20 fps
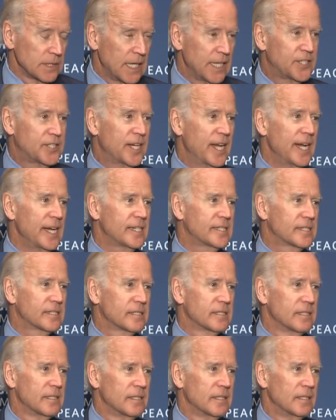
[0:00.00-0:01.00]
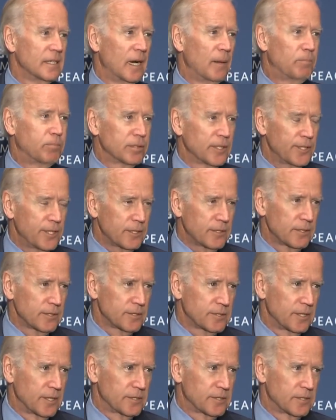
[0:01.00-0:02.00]
It takes a political
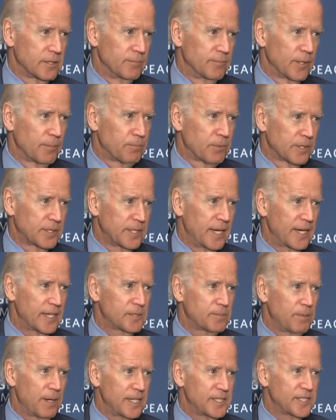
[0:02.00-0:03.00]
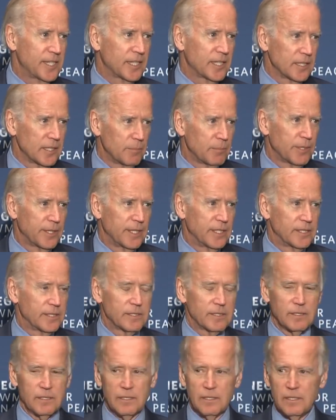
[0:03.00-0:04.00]
system that protects basic
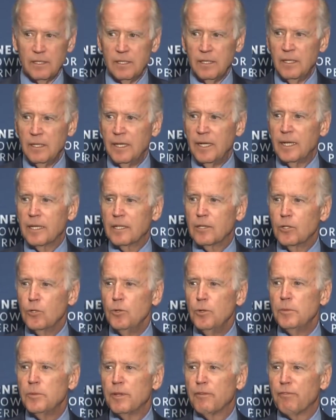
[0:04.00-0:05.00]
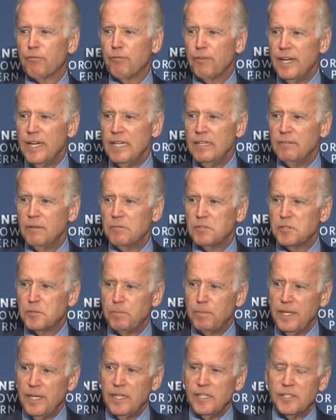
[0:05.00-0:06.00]
liberties, including the freedom of
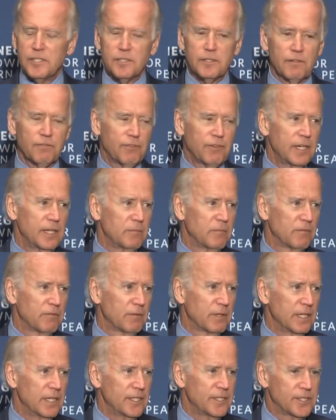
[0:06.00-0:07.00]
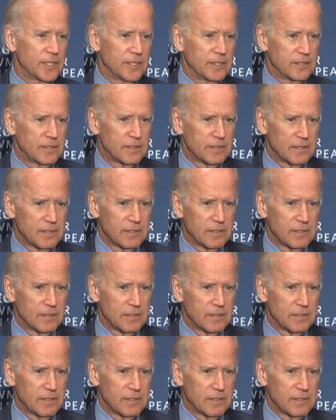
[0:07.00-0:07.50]
speech and the freedom of religion.